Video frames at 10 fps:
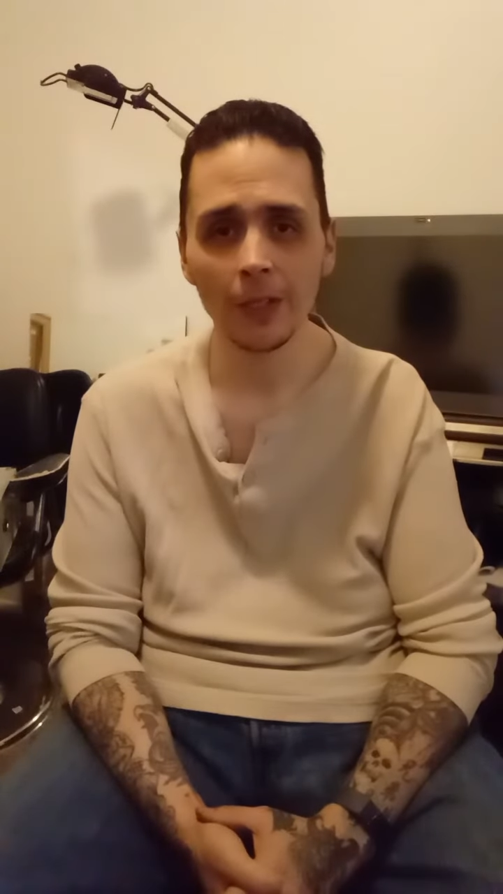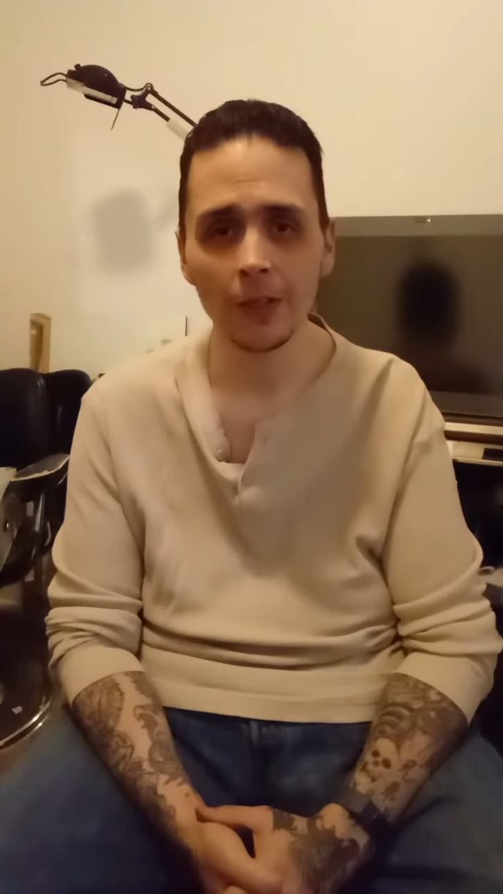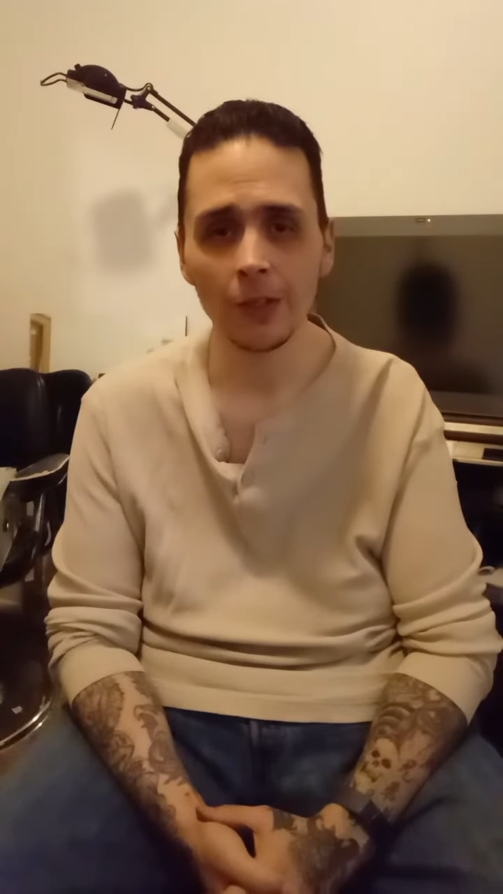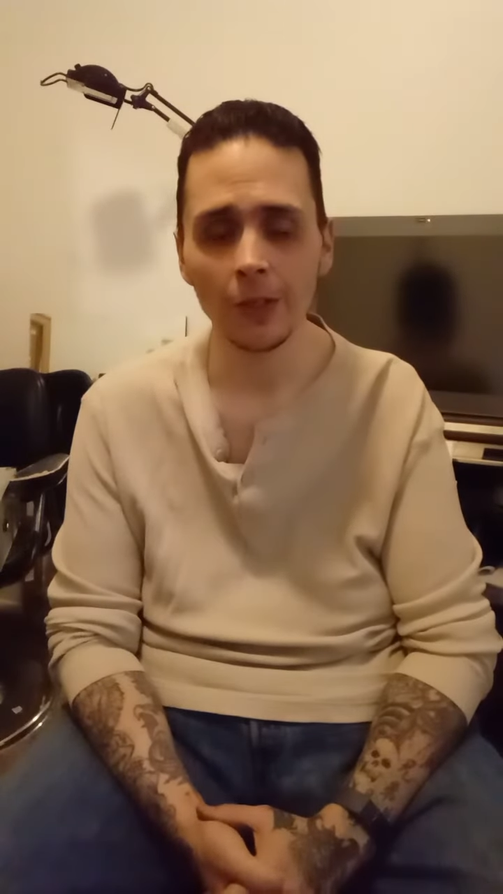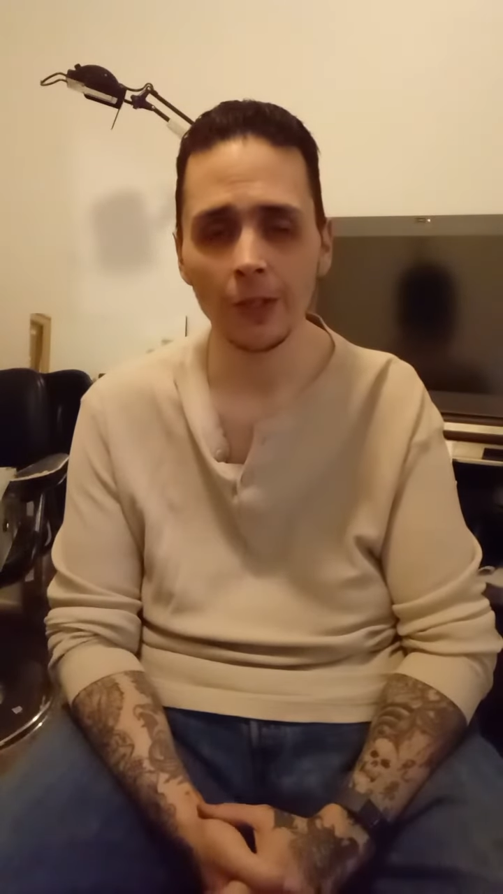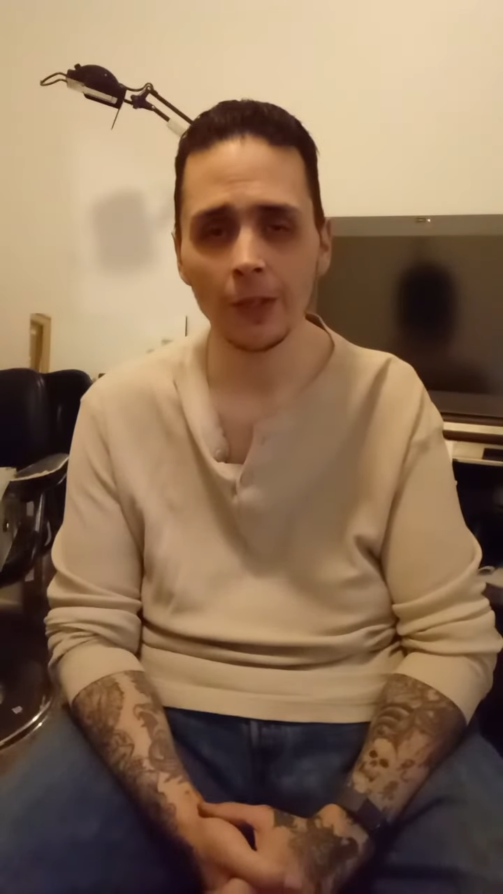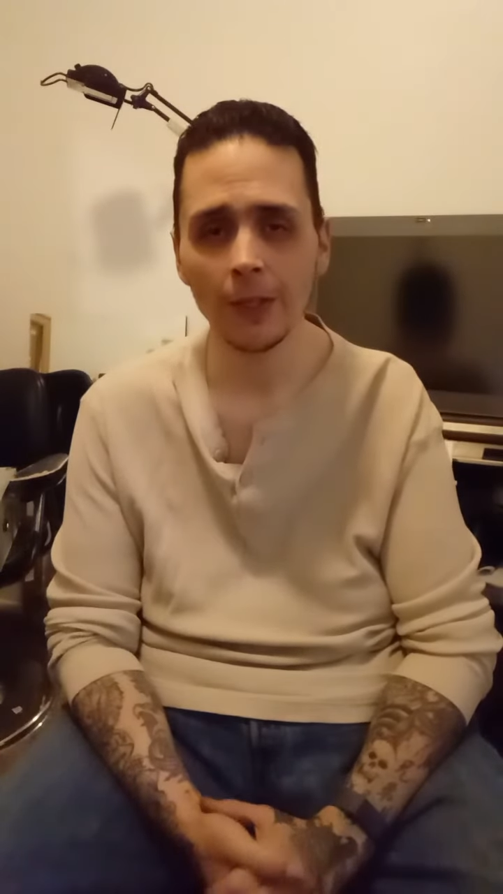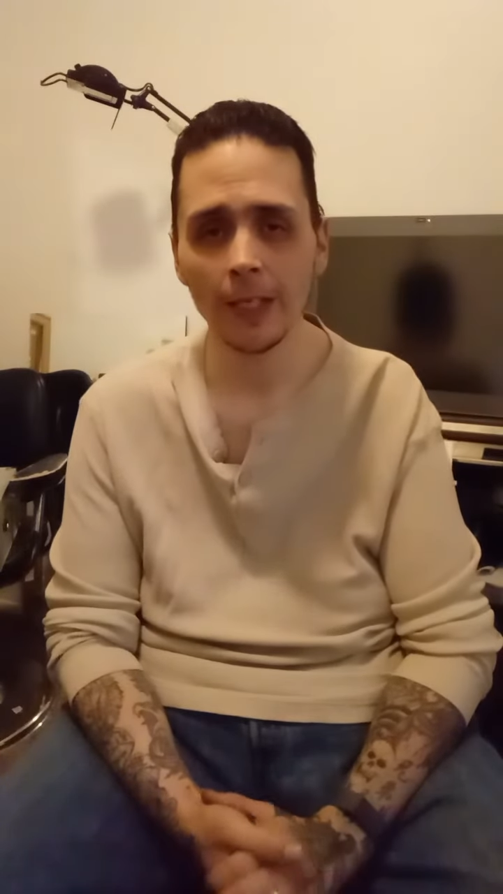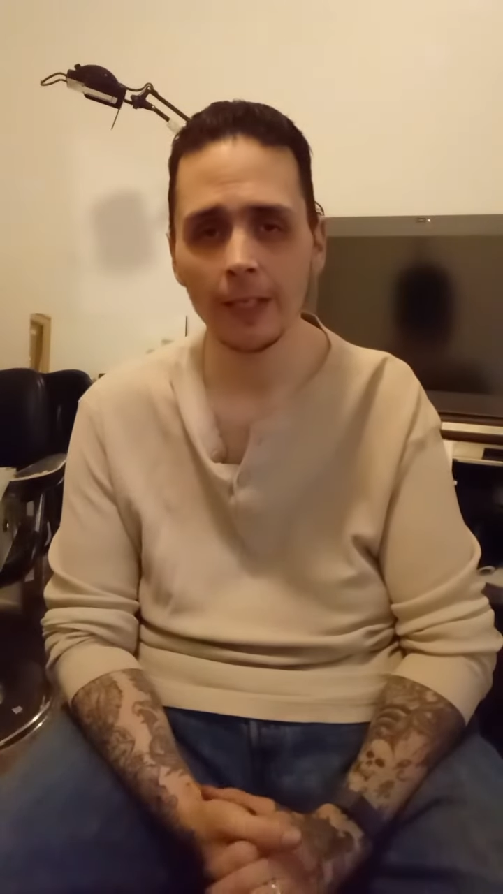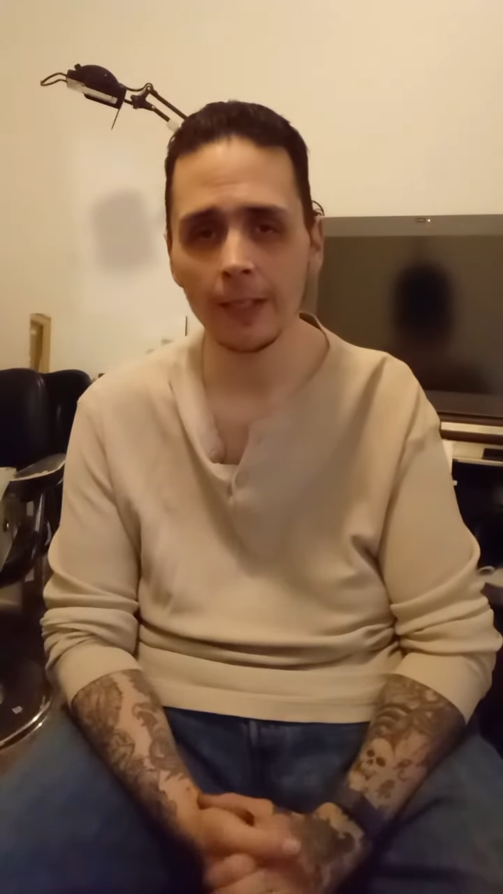to show you
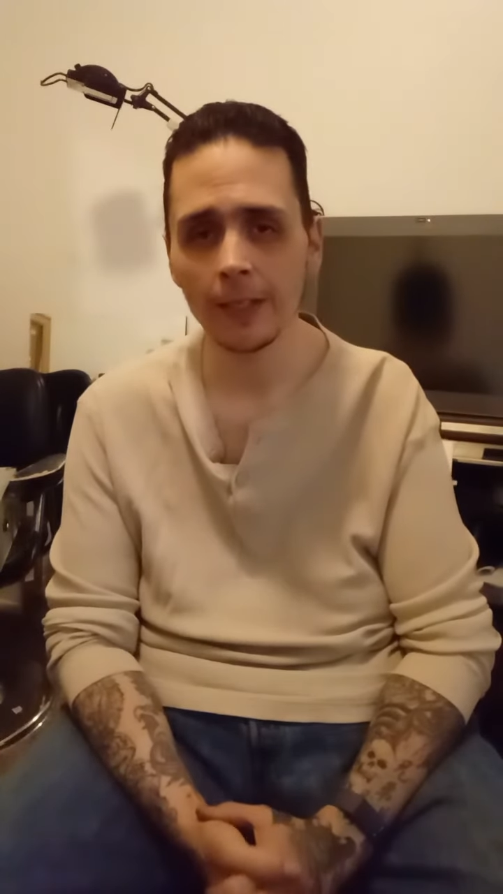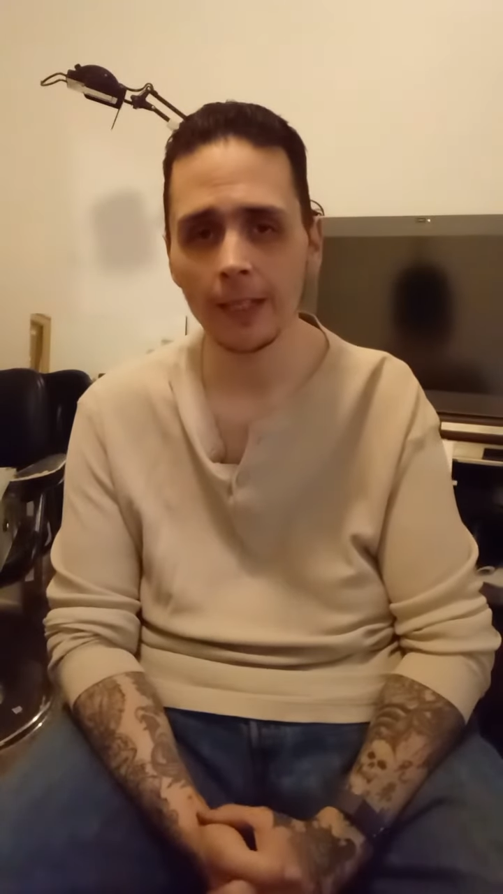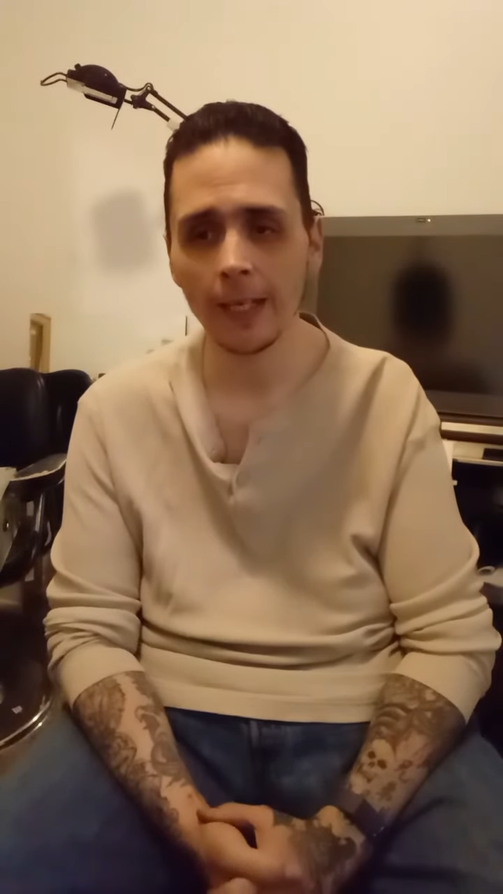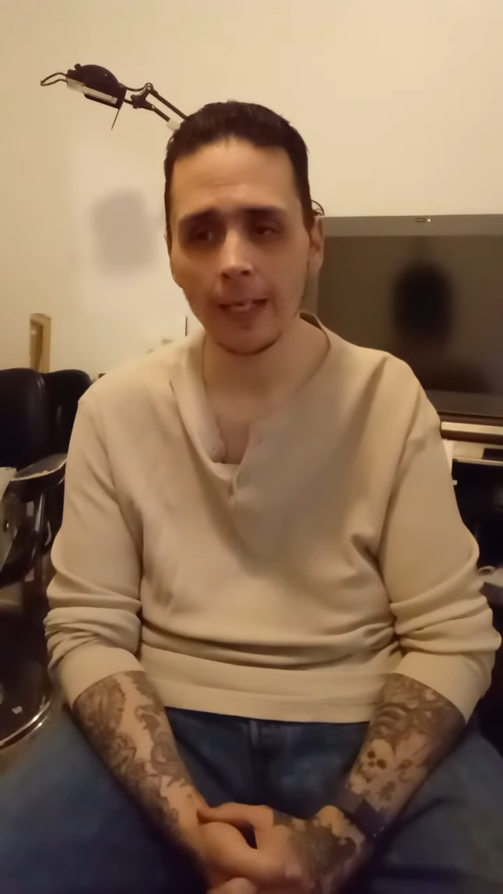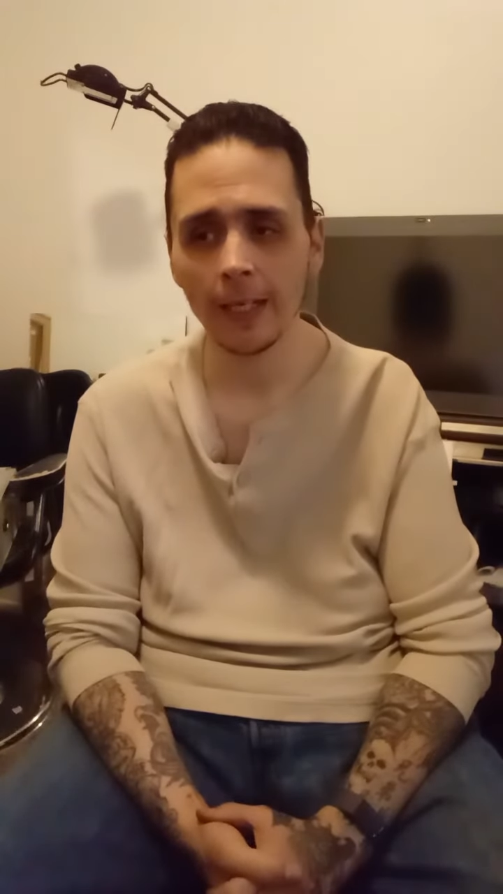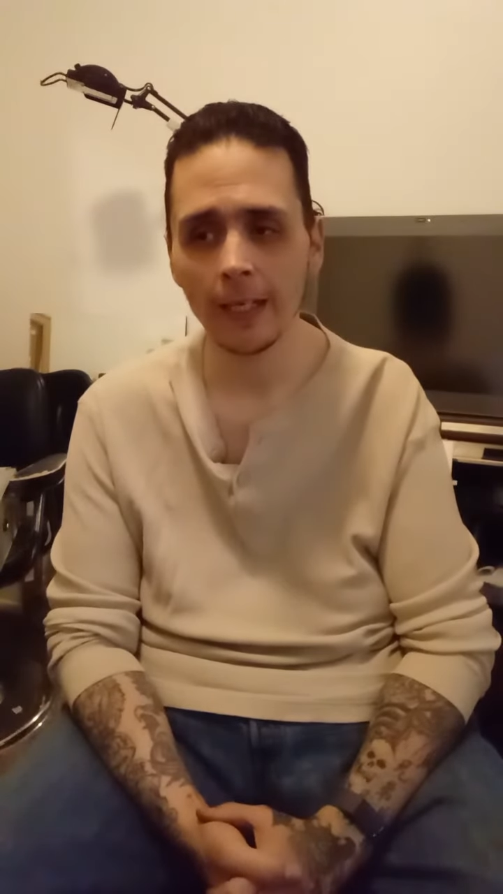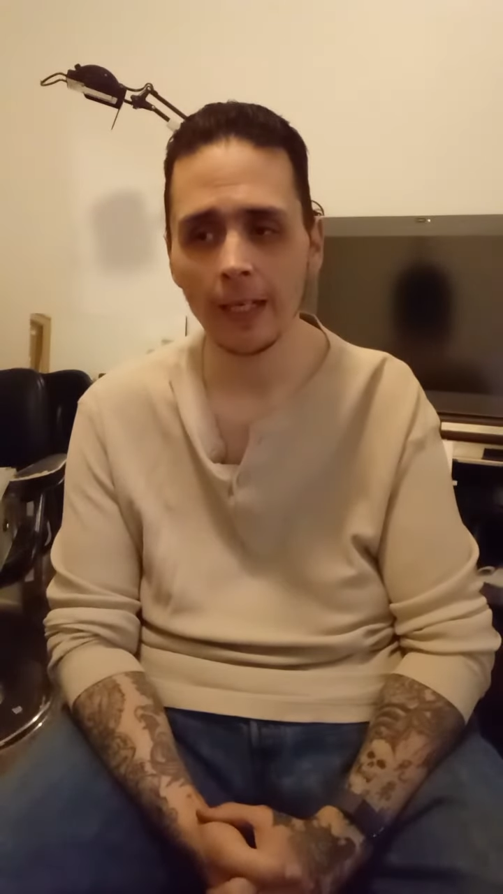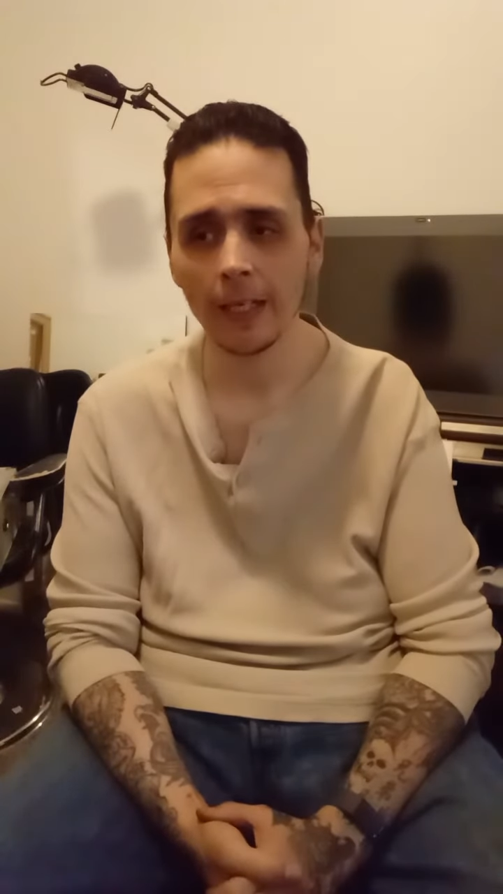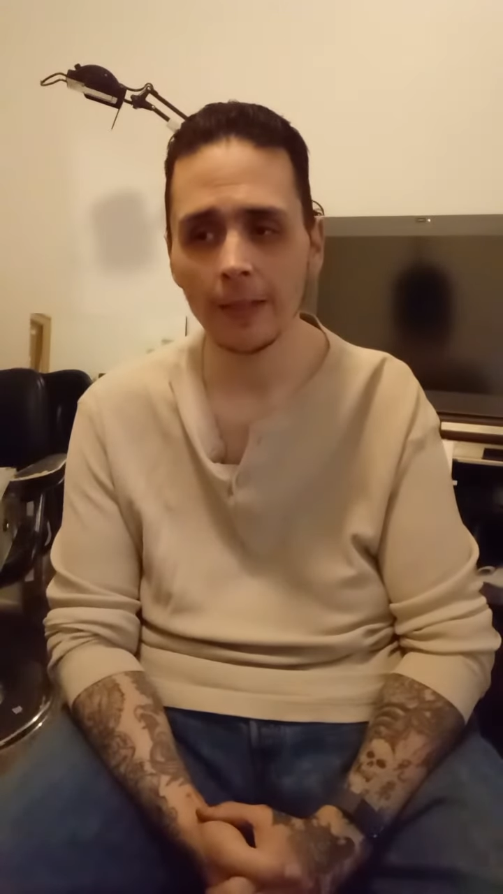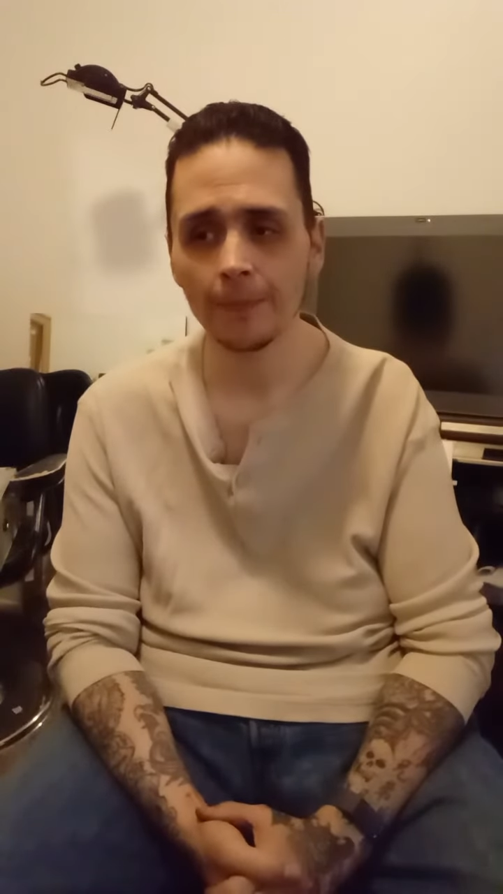is
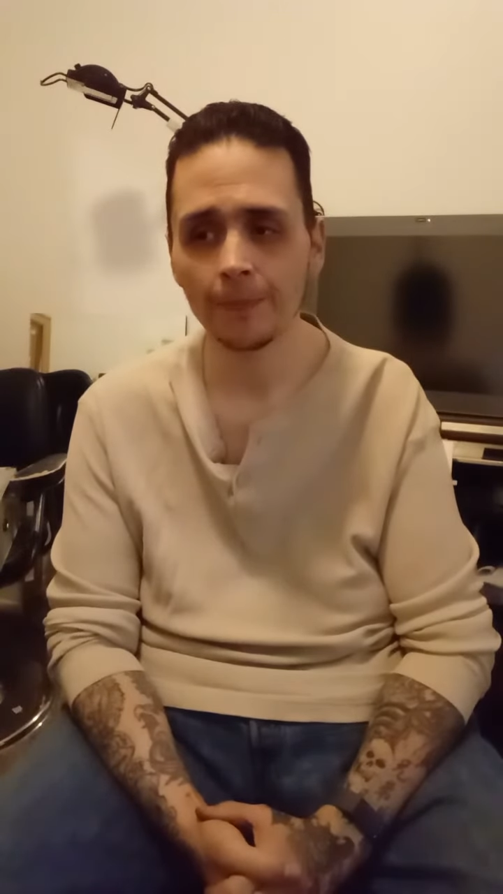a